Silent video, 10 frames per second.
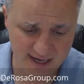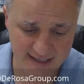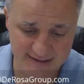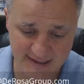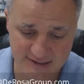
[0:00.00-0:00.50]

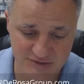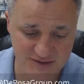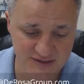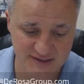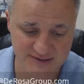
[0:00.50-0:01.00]
And Andrea
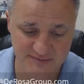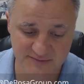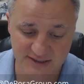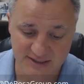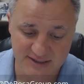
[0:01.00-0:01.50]
is
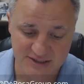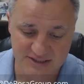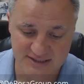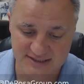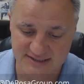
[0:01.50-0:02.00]
awesome.
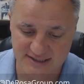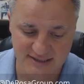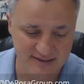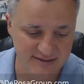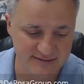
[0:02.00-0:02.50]
She's
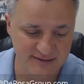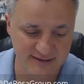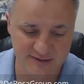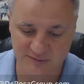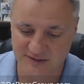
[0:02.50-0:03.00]
uh,
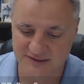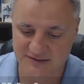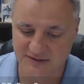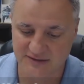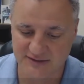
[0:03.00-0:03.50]
connected with
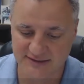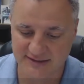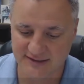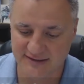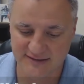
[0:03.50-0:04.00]
us on
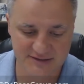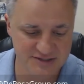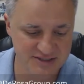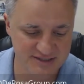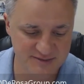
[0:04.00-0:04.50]
LinkedIn, and
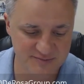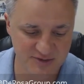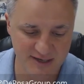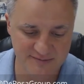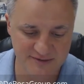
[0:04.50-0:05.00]
she
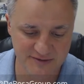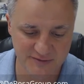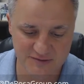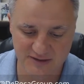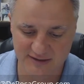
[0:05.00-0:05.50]
subscribes to the
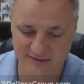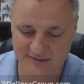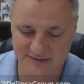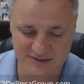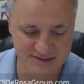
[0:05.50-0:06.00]

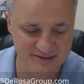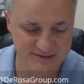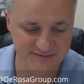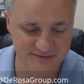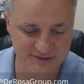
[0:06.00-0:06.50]
newsletter, and she's
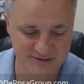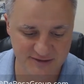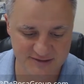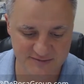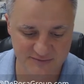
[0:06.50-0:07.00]
a just
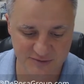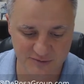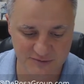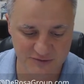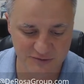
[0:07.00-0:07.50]
awesome
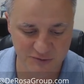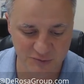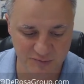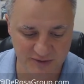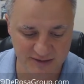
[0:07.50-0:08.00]
DeRosa
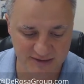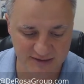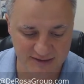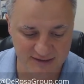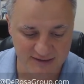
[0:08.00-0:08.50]
Group uh,